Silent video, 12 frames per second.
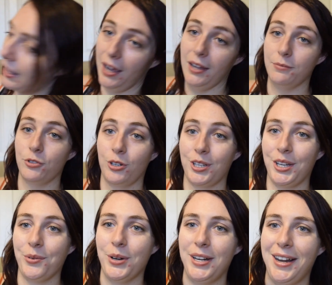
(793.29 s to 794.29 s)
I'm
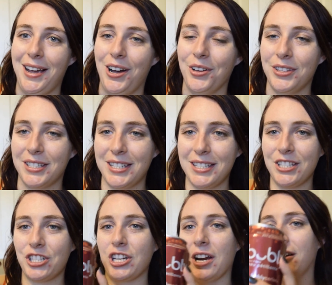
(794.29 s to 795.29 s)
drinking one now. This is the
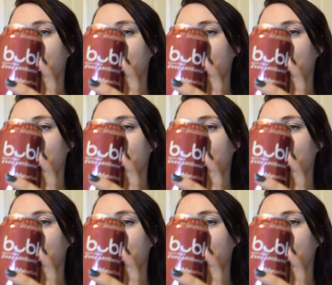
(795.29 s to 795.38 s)
cherry